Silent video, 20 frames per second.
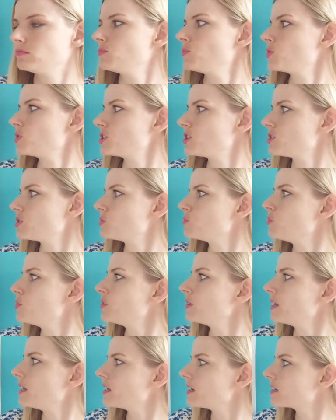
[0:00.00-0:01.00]
which is
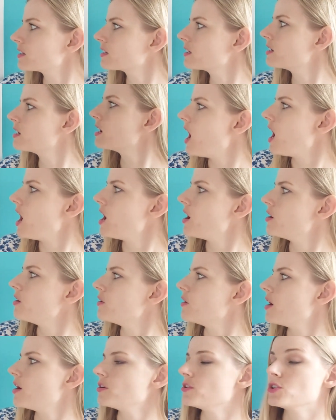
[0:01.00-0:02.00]
more like
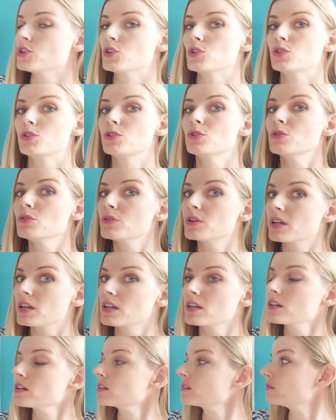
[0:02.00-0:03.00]
how are you
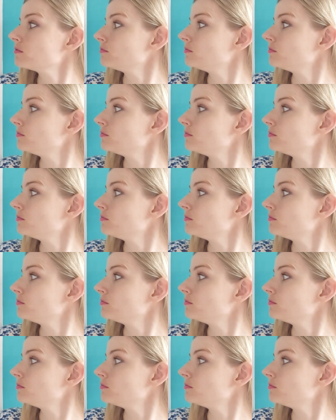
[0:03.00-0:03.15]
doing,